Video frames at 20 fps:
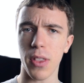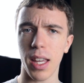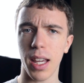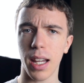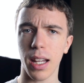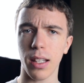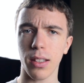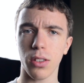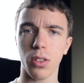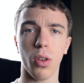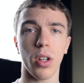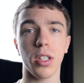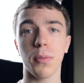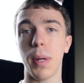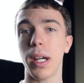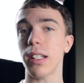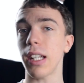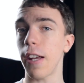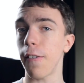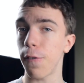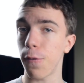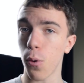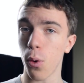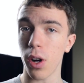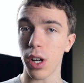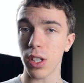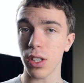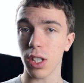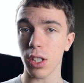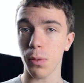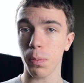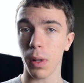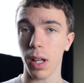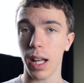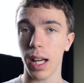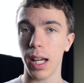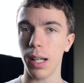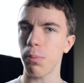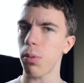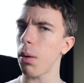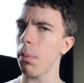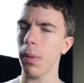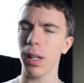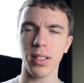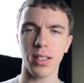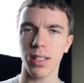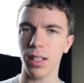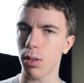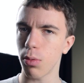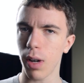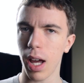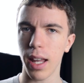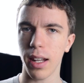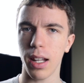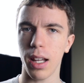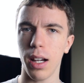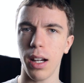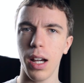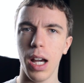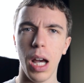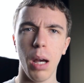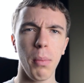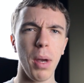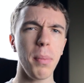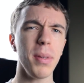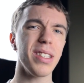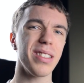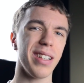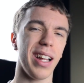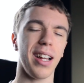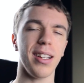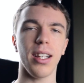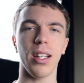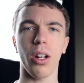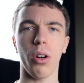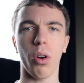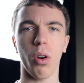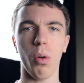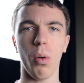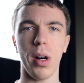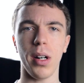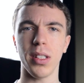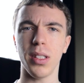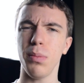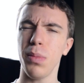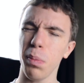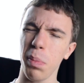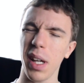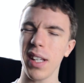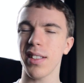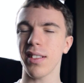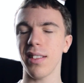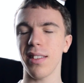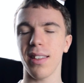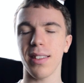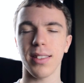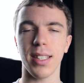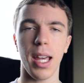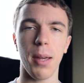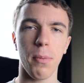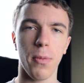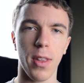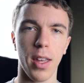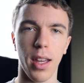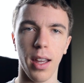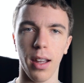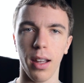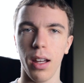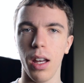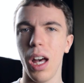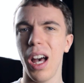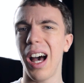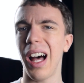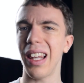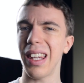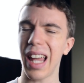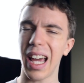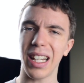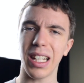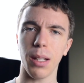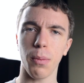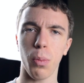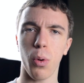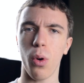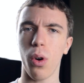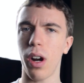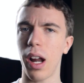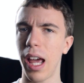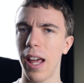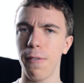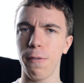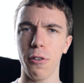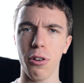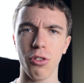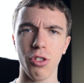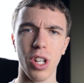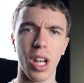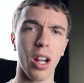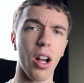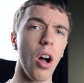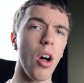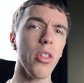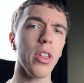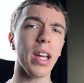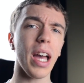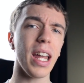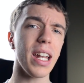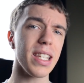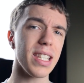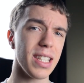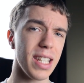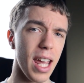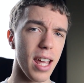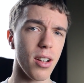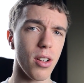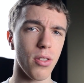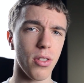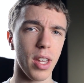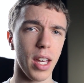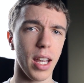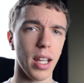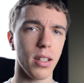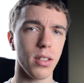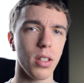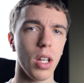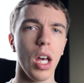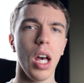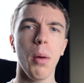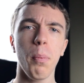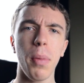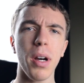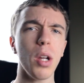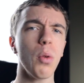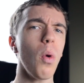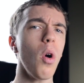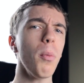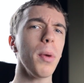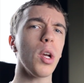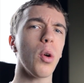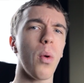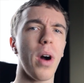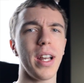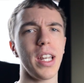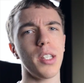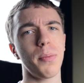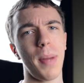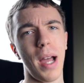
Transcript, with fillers: things, so expect a 4-inch display, probably still Retina, maybe slightly lower quality, but basically the same thing, a lightning port, headphone jack, all the kind of standard things, but it won't be quite as